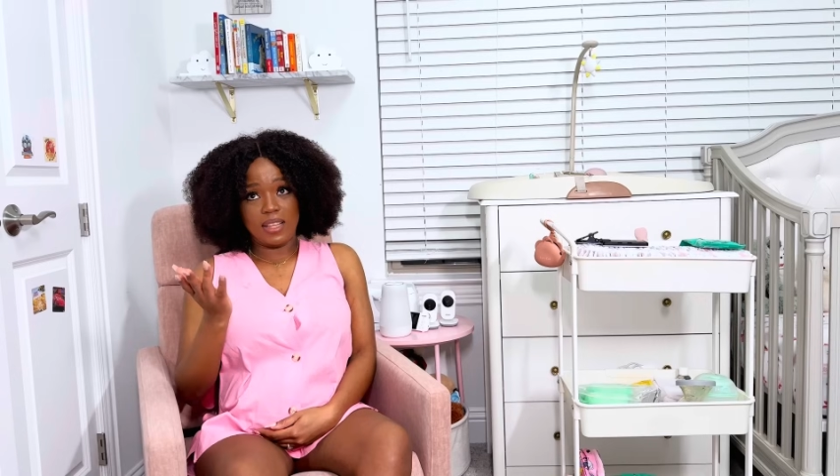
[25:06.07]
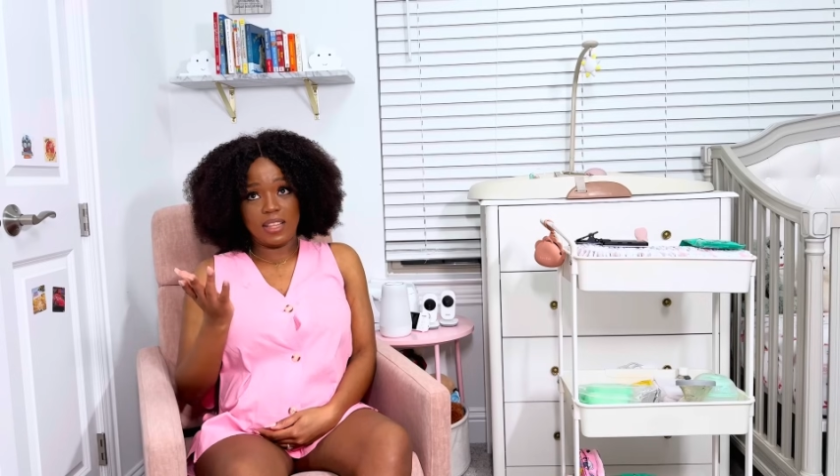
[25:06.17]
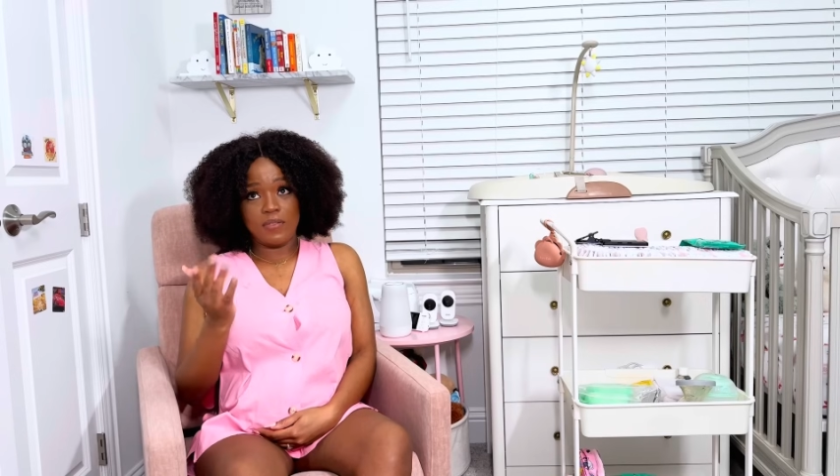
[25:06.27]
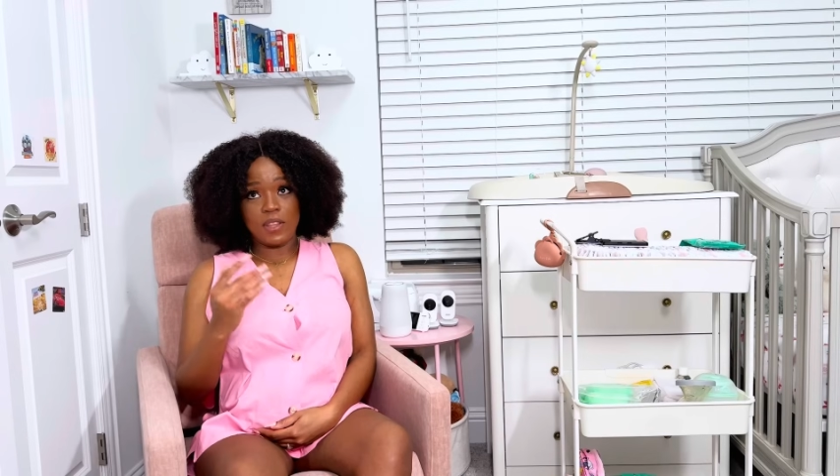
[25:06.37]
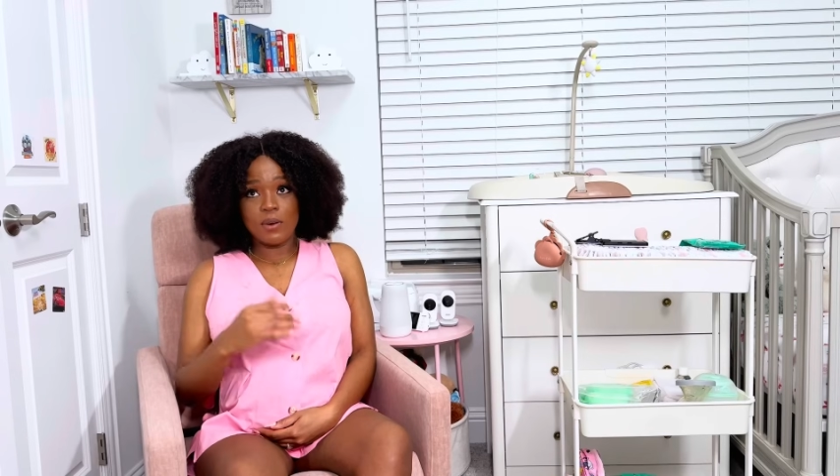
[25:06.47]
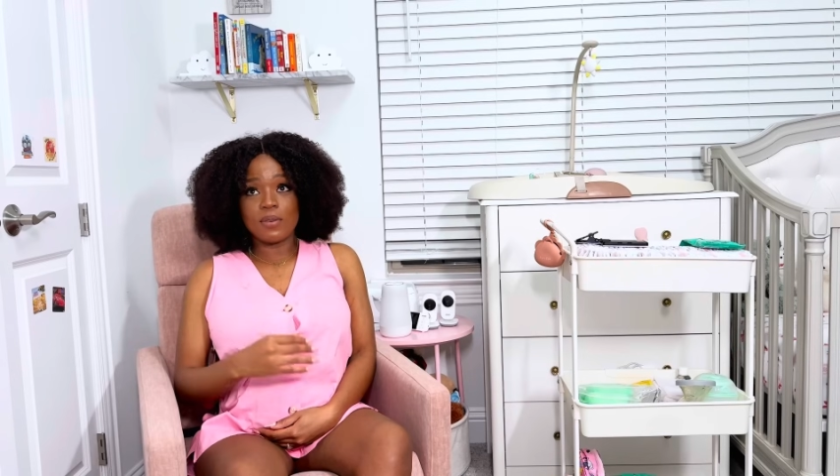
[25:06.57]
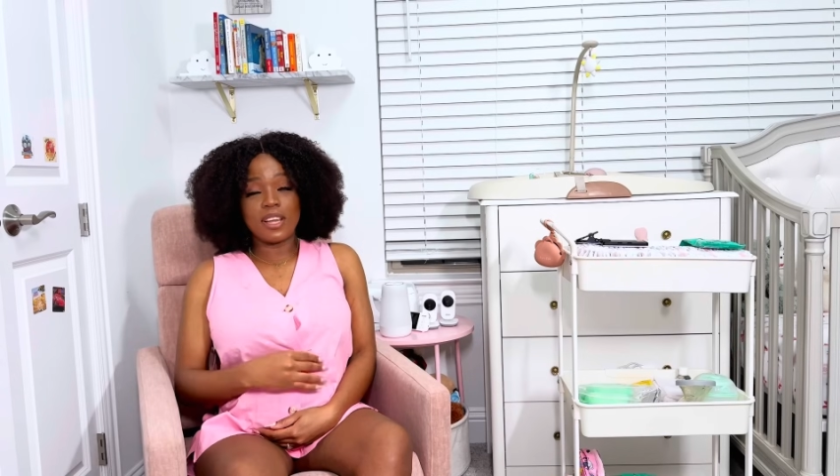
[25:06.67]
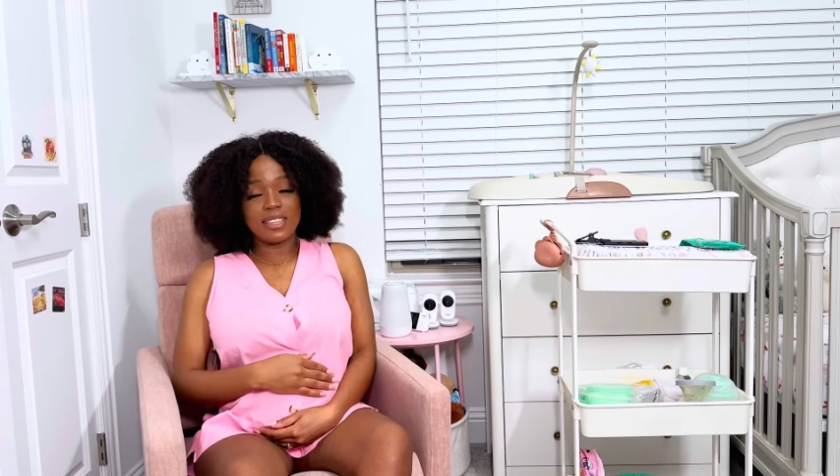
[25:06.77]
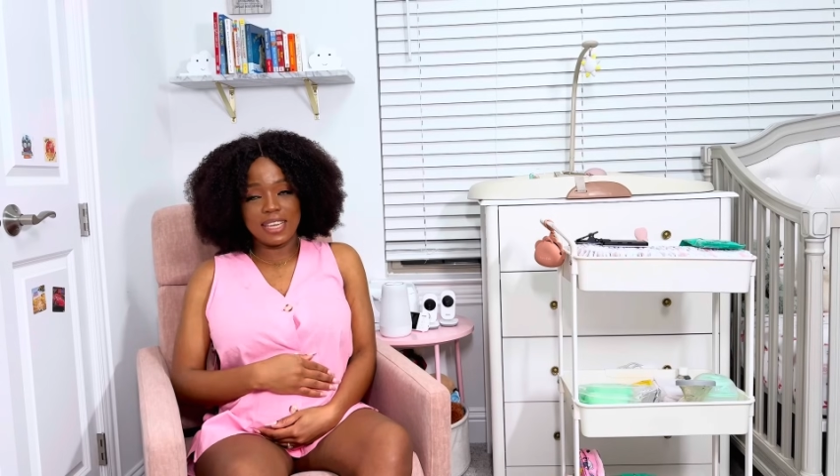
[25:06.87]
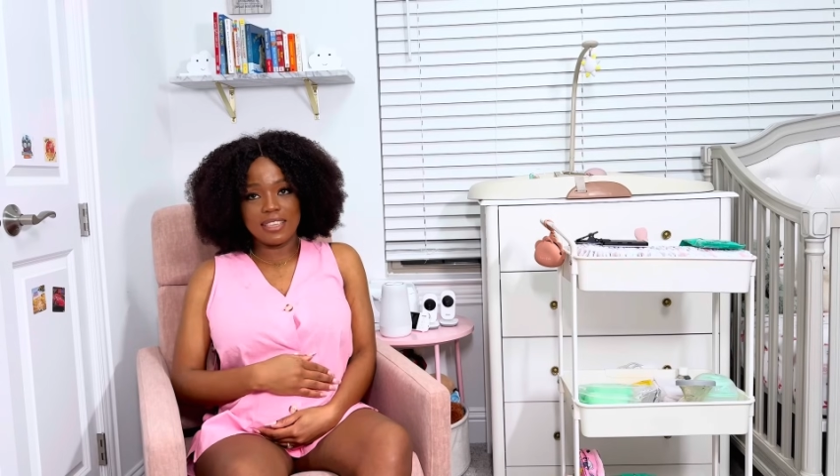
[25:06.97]
No,
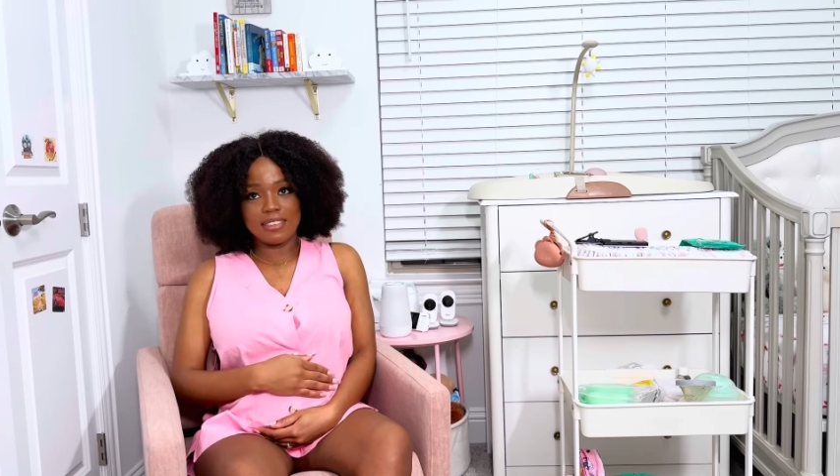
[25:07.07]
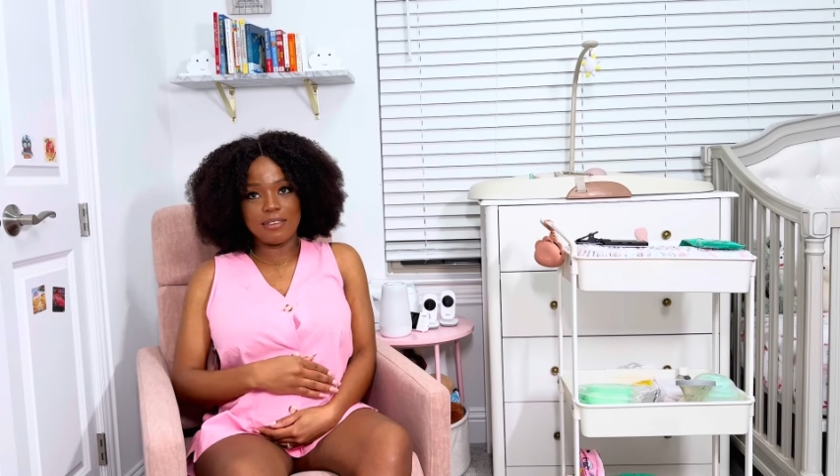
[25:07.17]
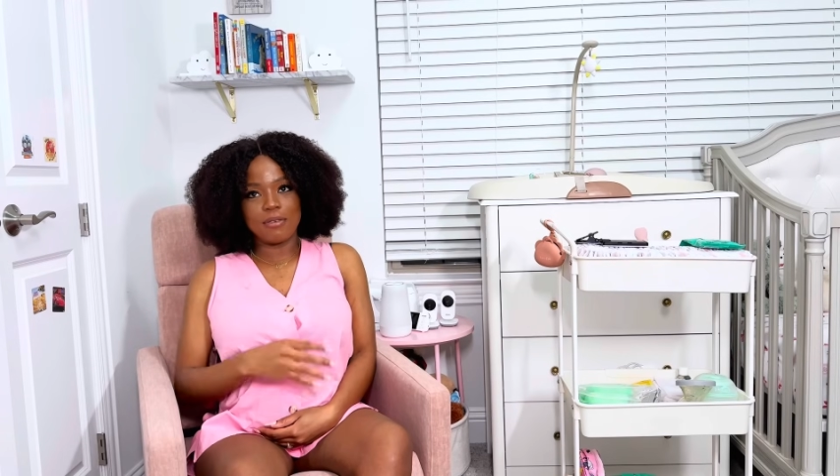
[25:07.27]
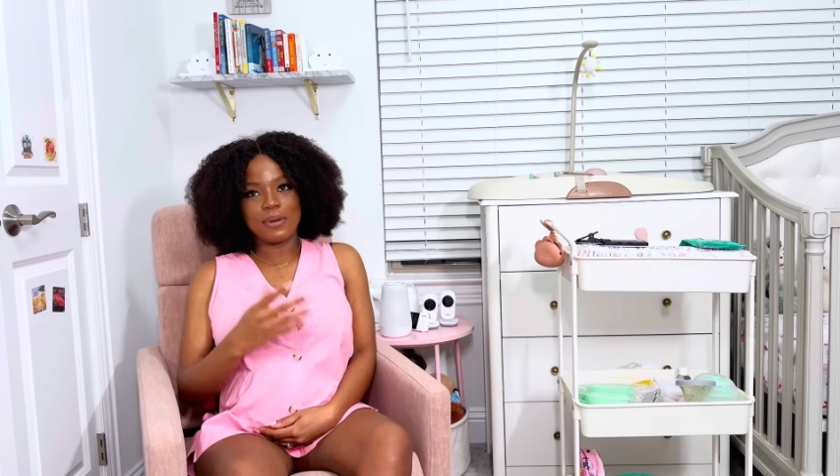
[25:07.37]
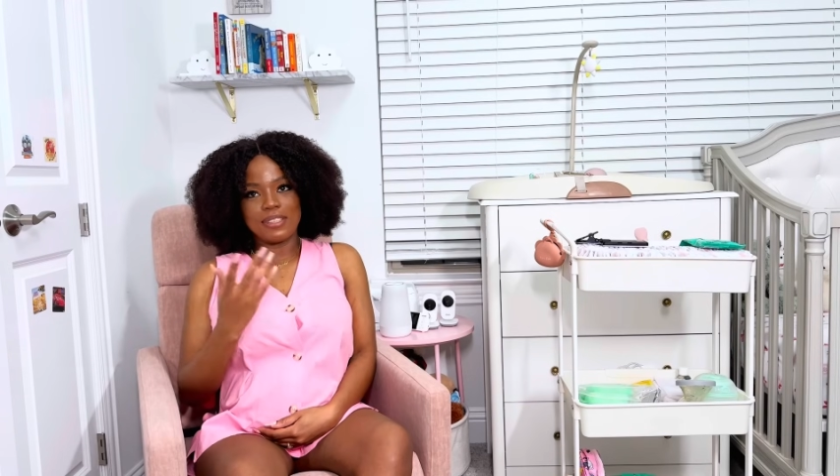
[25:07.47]
not 37 weeks.